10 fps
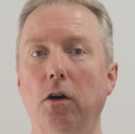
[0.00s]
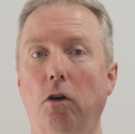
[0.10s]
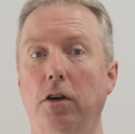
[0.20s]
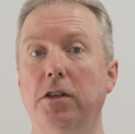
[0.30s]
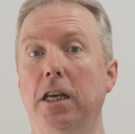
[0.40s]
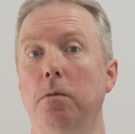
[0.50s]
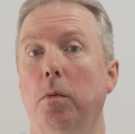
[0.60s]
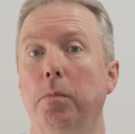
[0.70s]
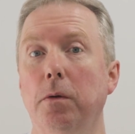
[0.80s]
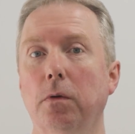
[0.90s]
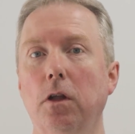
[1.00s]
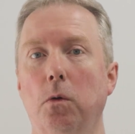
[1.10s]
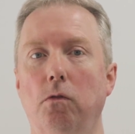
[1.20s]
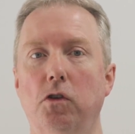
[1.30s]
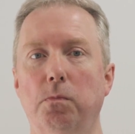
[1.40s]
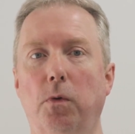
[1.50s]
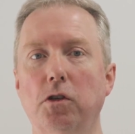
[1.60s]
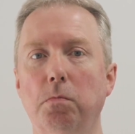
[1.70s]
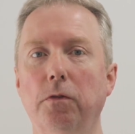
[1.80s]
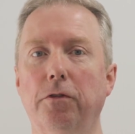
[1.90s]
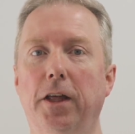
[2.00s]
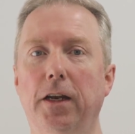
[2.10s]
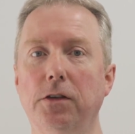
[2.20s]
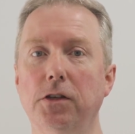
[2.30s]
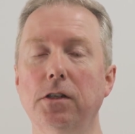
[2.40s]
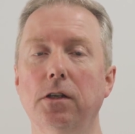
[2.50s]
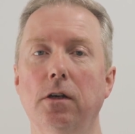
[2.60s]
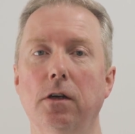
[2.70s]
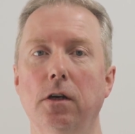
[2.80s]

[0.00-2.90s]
or a team of people who are responsible for that asset.